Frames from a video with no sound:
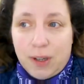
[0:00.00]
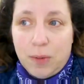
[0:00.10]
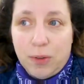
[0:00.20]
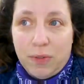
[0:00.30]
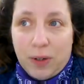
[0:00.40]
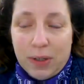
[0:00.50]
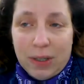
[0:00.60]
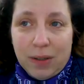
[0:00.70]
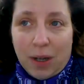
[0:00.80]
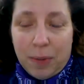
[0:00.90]
I was
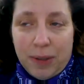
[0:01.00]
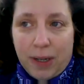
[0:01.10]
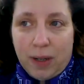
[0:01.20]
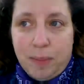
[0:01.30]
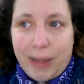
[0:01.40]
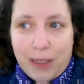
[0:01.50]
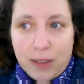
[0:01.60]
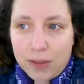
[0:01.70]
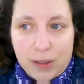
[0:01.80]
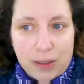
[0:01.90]
very up and down,
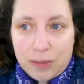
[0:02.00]
manic.